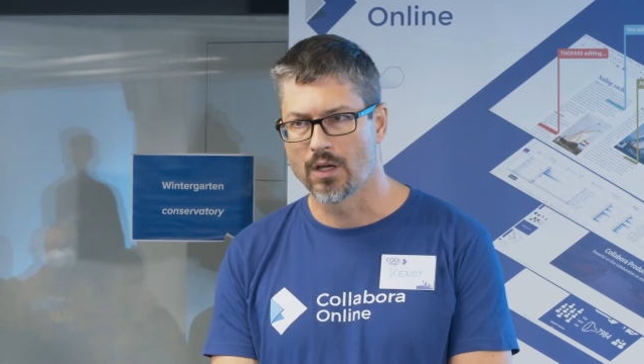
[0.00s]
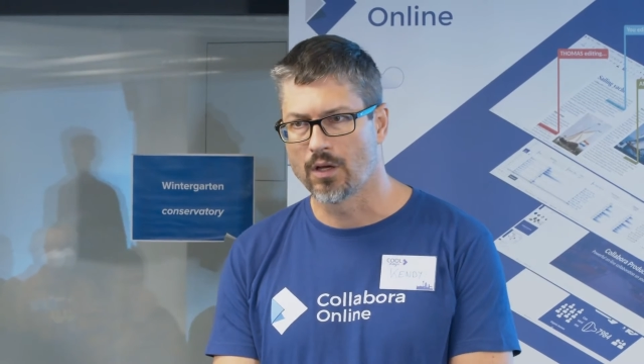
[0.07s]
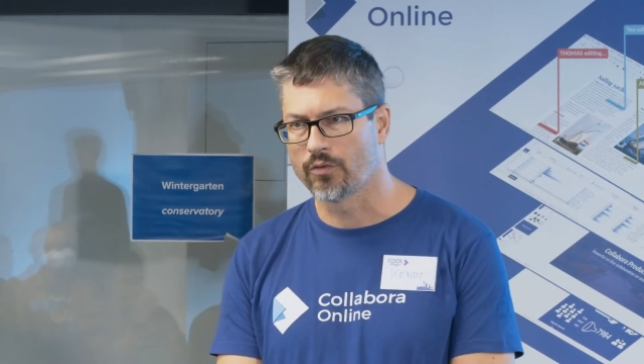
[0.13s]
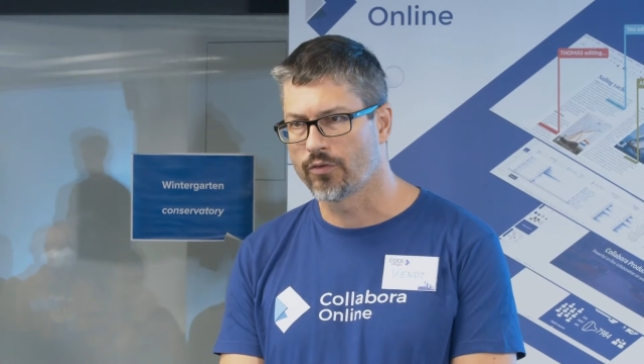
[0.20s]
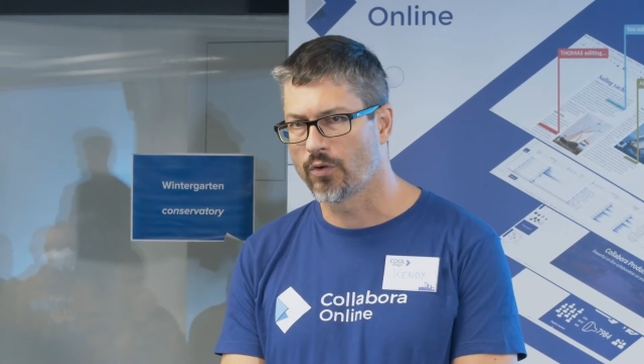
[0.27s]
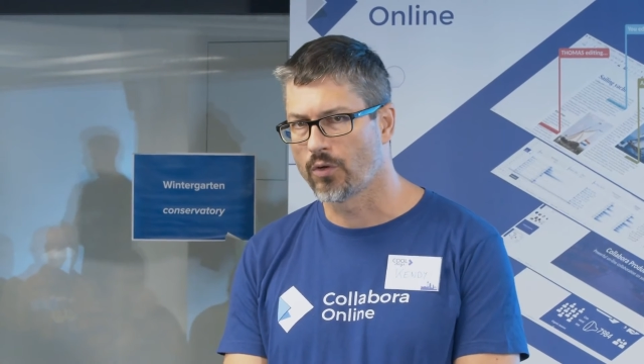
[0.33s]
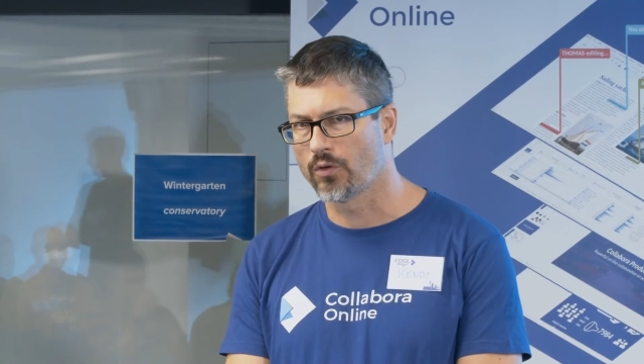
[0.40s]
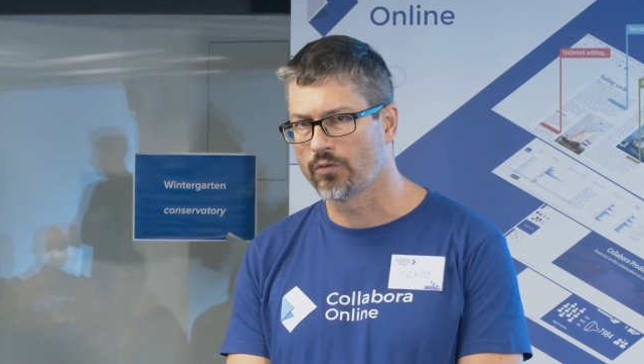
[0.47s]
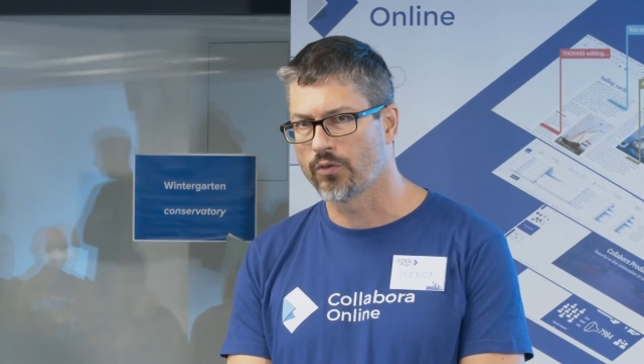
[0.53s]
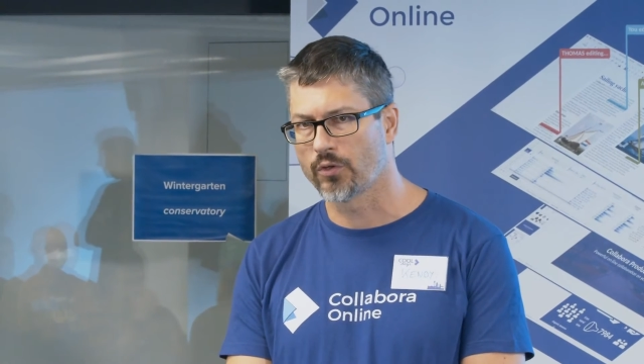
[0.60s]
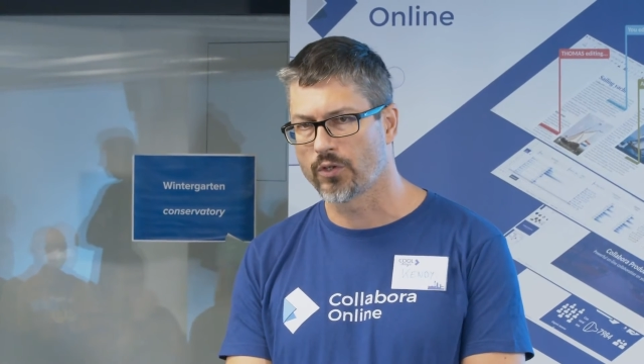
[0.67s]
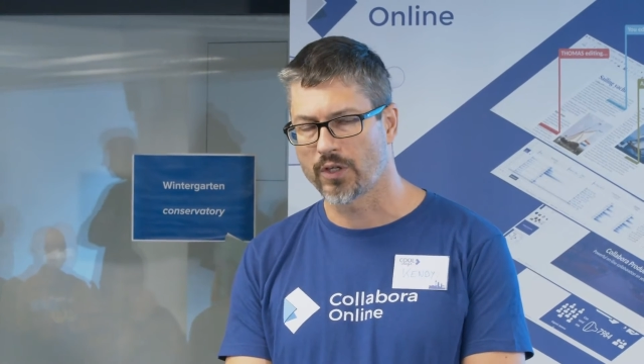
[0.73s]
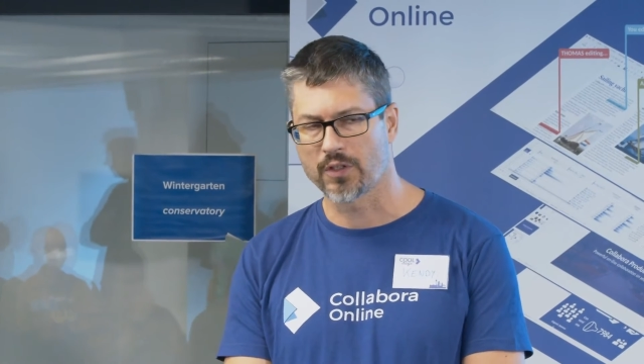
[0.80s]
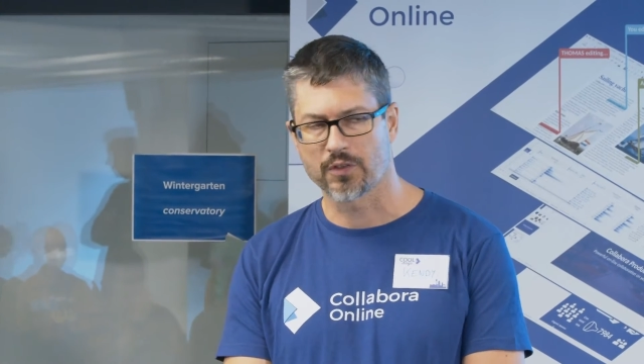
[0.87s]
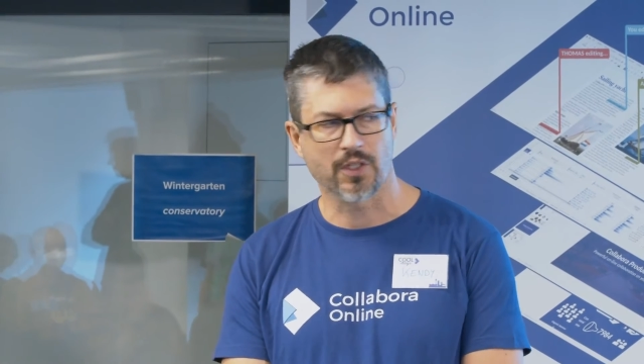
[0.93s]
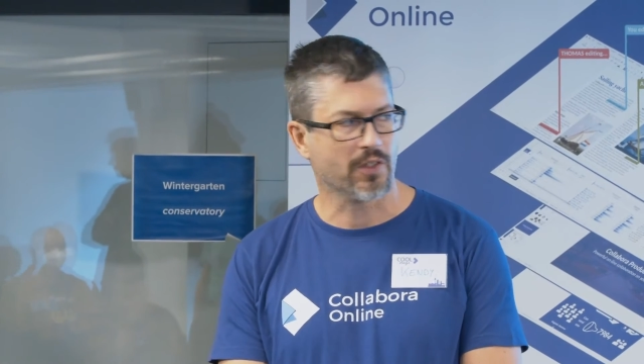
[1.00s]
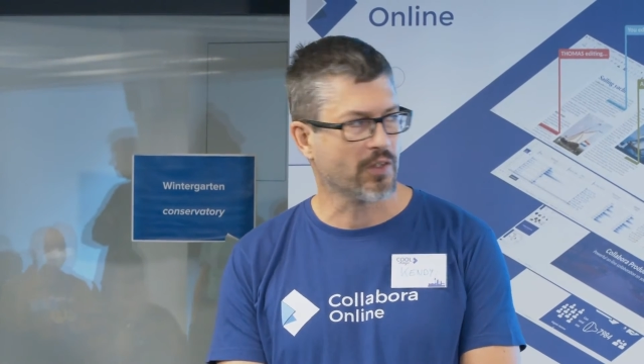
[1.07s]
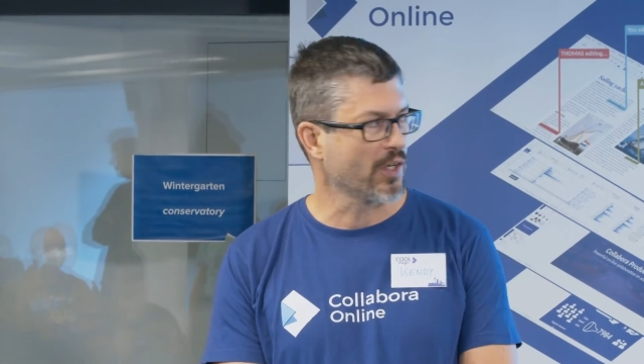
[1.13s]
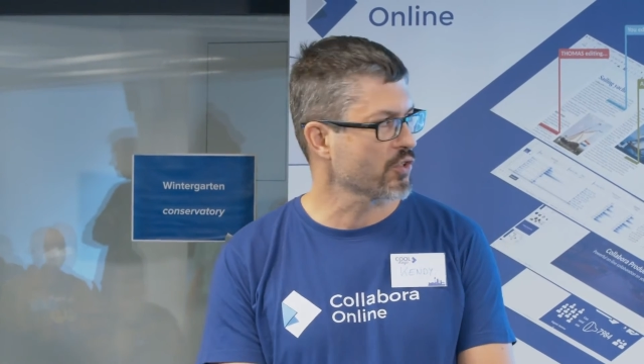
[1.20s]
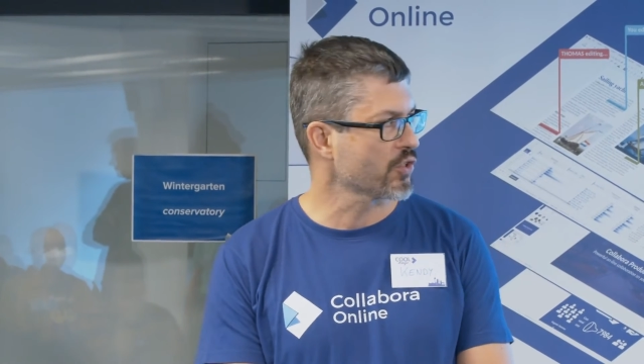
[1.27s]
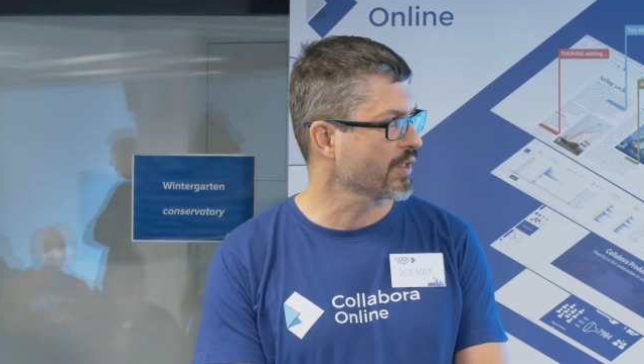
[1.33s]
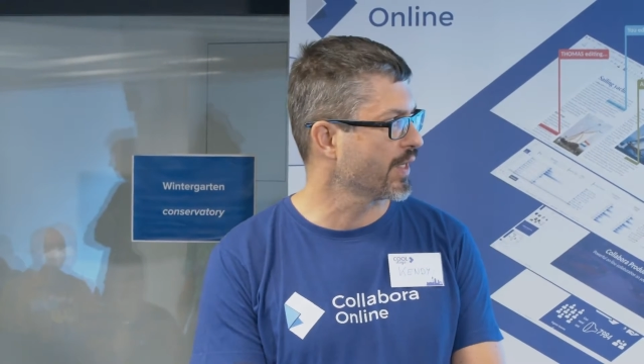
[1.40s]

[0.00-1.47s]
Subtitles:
for the integration